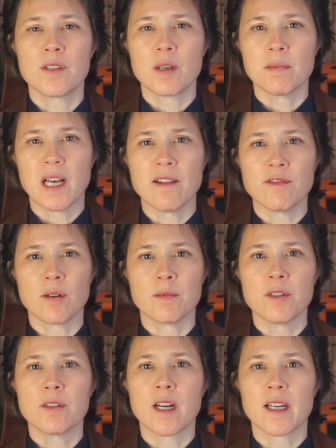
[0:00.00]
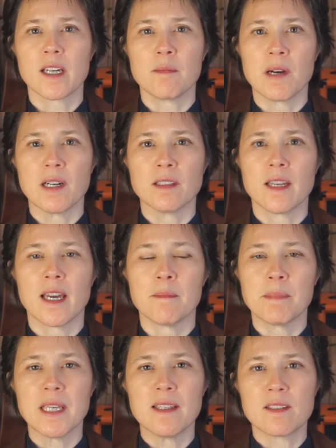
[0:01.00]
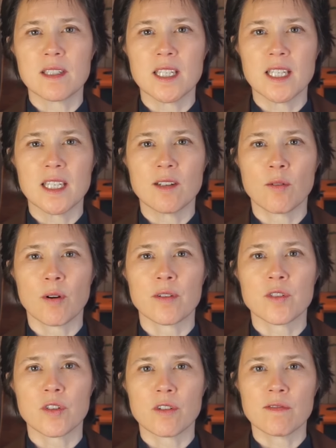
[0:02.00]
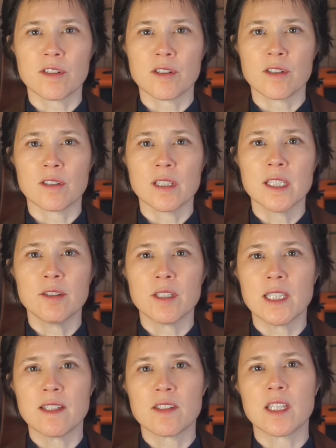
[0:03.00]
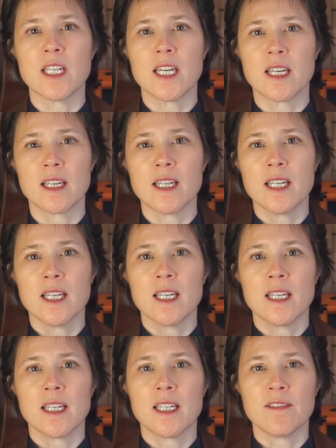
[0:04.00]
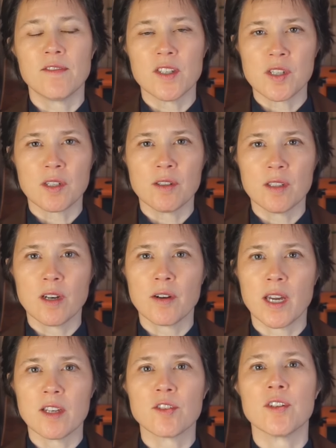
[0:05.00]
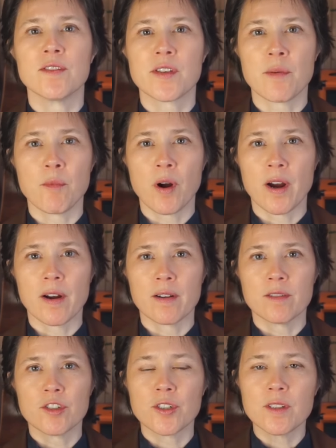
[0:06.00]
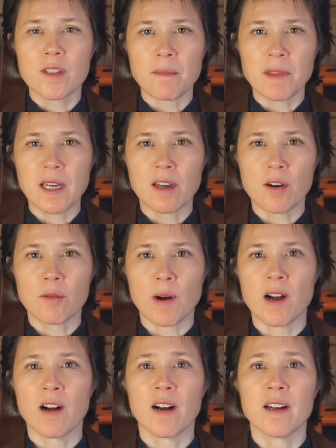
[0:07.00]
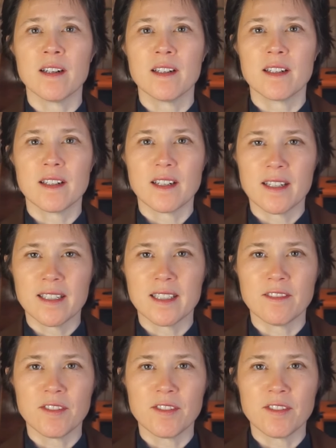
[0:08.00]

say platforms, you're talking about a P C or a server literally sitting in a physical location somewhere. Should something go wrong in the